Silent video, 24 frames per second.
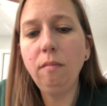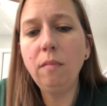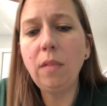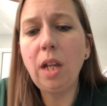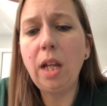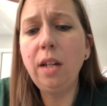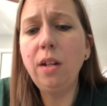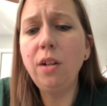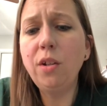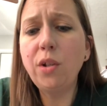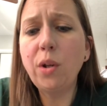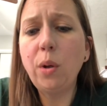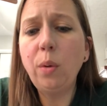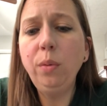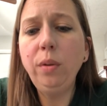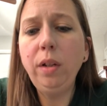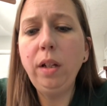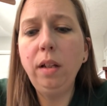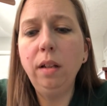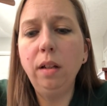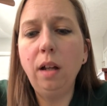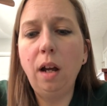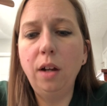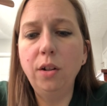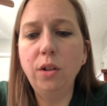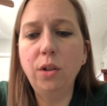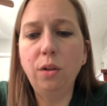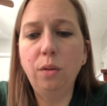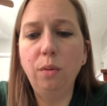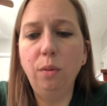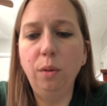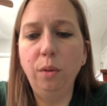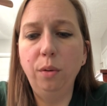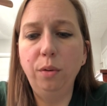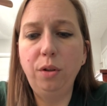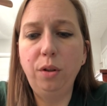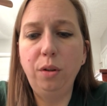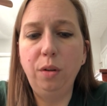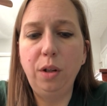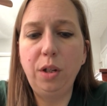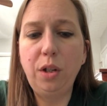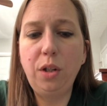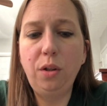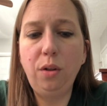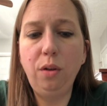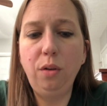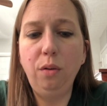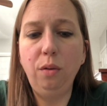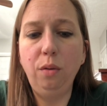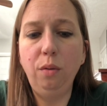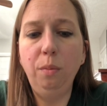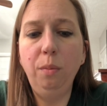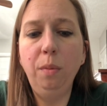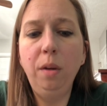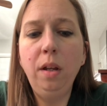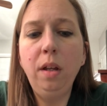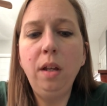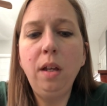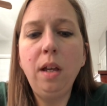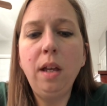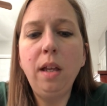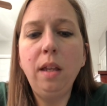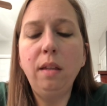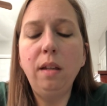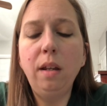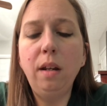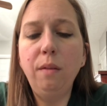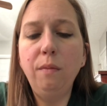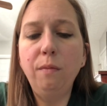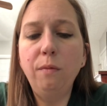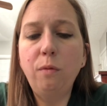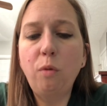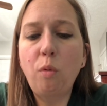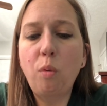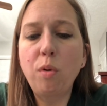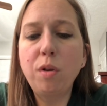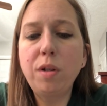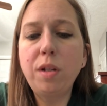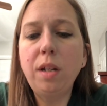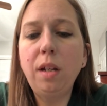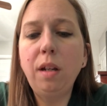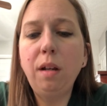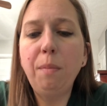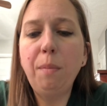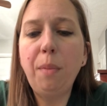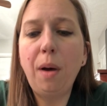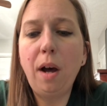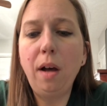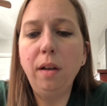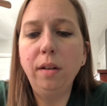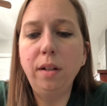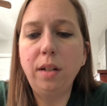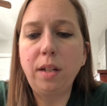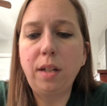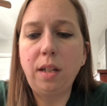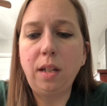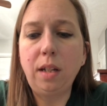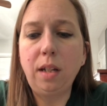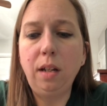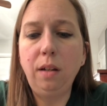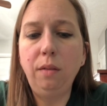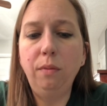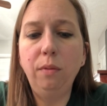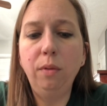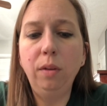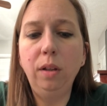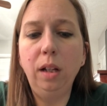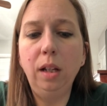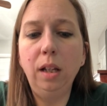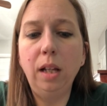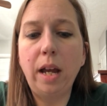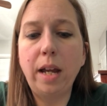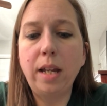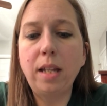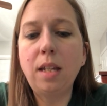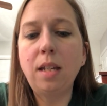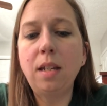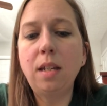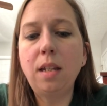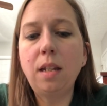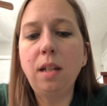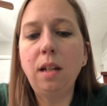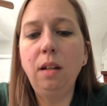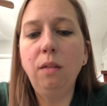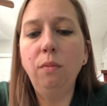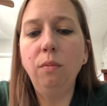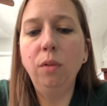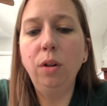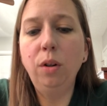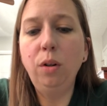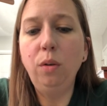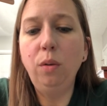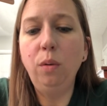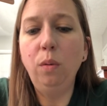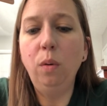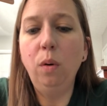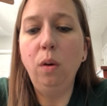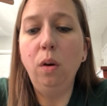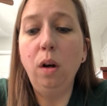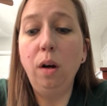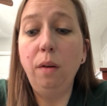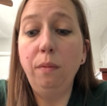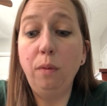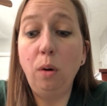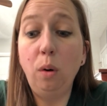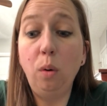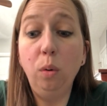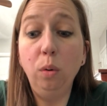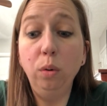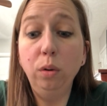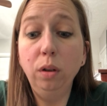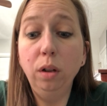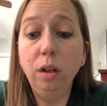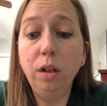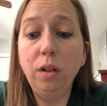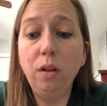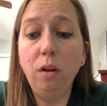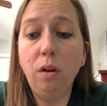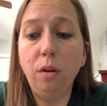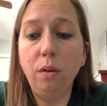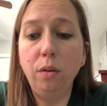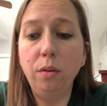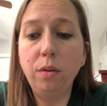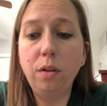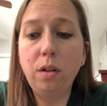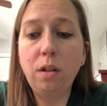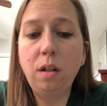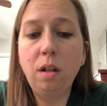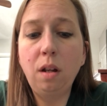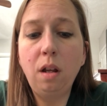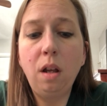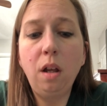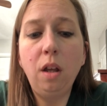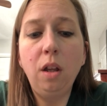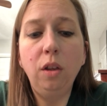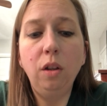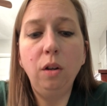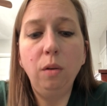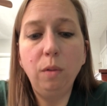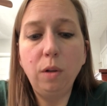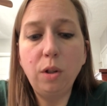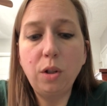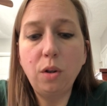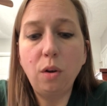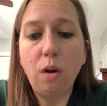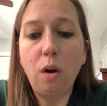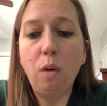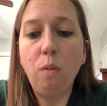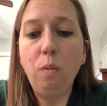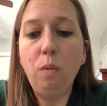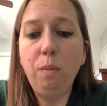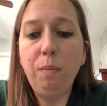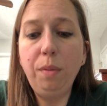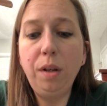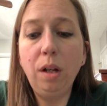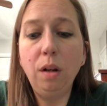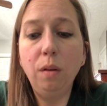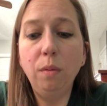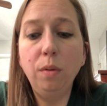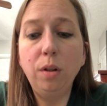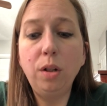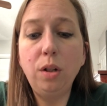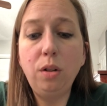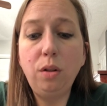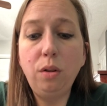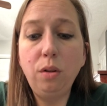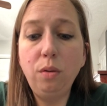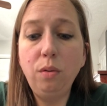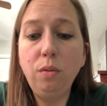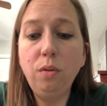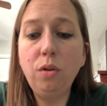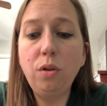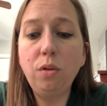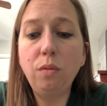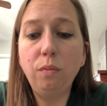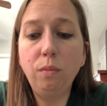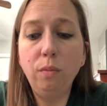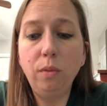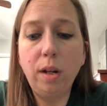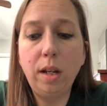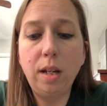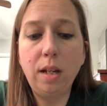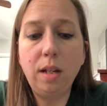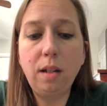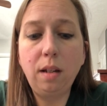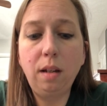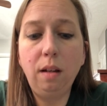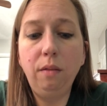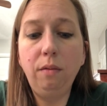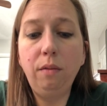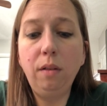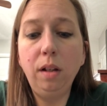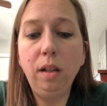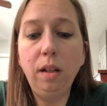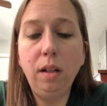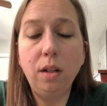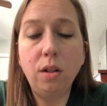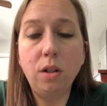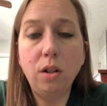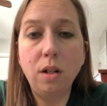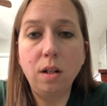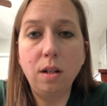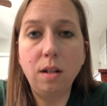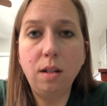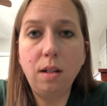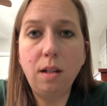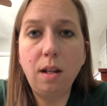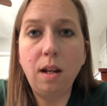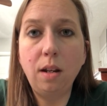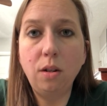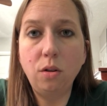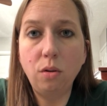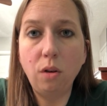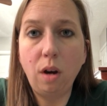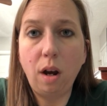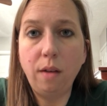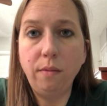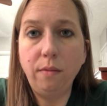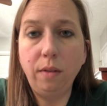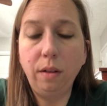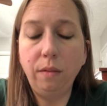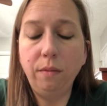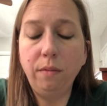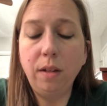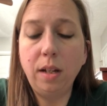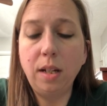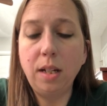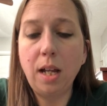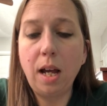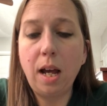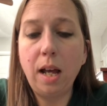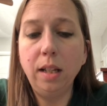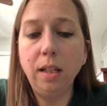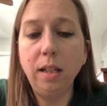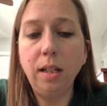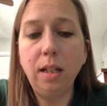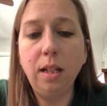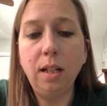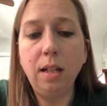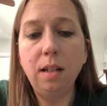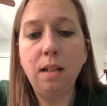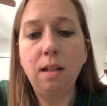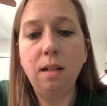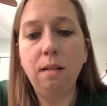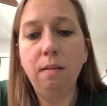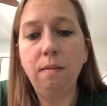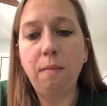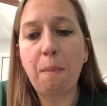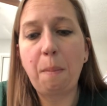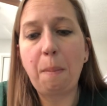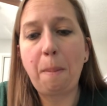It is only logical to assume that enforcing a policy for the licensing renewal of older adults, the result will be a reduced risk of collisions and driving fatalities.